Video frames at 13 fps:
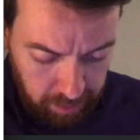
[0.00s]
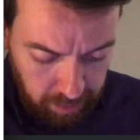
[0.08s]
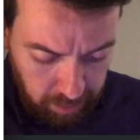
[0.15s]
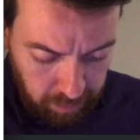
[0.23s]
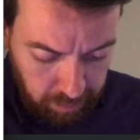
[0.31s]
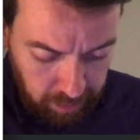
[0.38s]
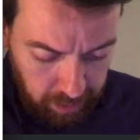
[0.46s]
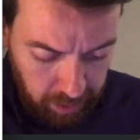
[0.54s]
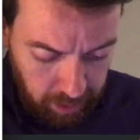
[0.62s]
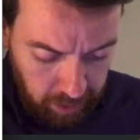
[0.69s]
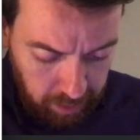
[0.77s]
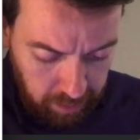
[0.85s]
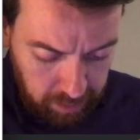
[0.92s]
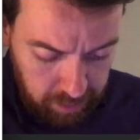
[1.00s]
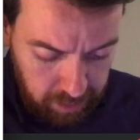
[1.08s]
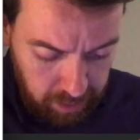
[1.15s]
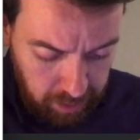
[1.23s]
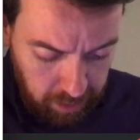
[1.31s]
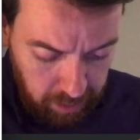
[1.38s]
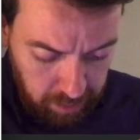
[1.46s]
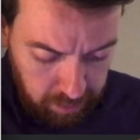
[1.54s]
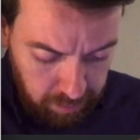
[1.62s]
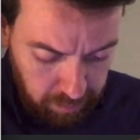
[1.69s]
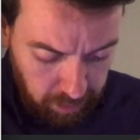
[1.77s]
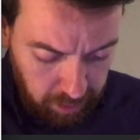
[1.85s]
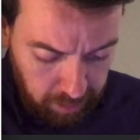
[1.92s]
of a t
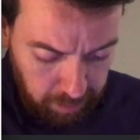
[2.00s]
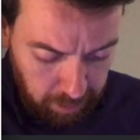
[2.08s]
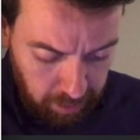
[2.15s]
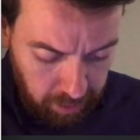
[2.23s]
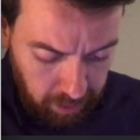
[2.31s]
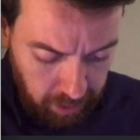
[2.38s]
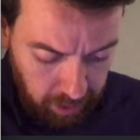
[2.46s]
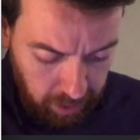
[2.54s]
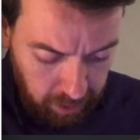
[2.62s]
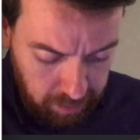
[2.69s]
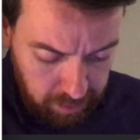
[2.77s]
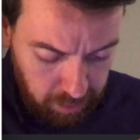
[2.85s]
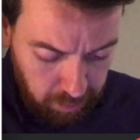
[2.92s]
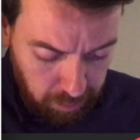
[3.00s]
divided by a0.